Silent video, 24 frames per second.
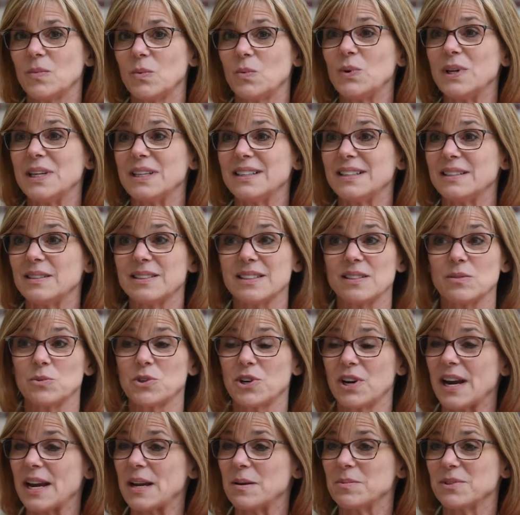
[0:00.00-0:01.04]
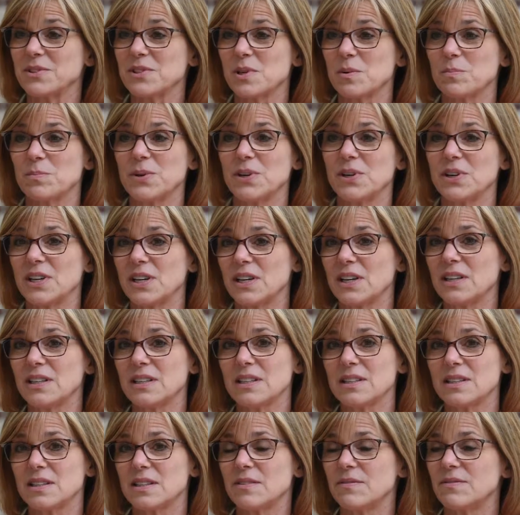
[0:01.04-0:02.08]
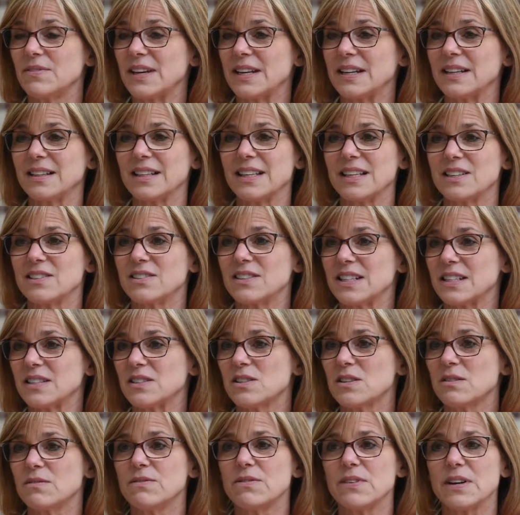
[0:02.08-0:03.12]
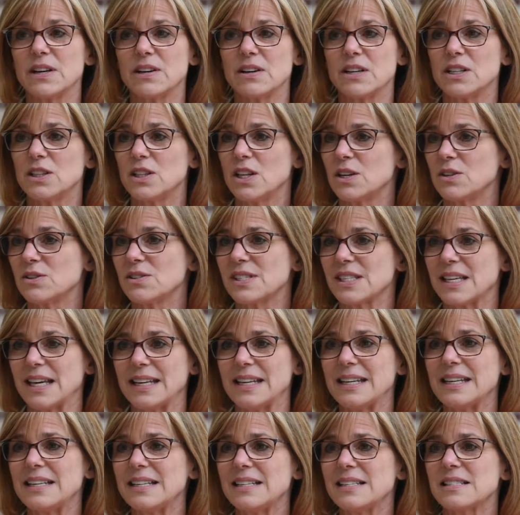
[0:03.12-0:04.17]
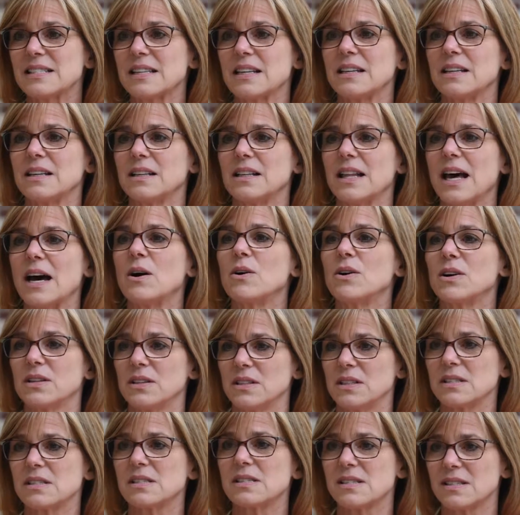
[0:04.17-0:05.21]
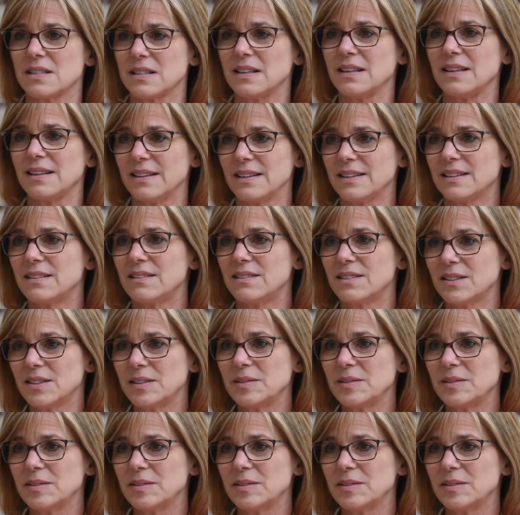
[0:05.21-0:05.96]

we were able to put the ventilator down to very low settings and allow her lungs to heal.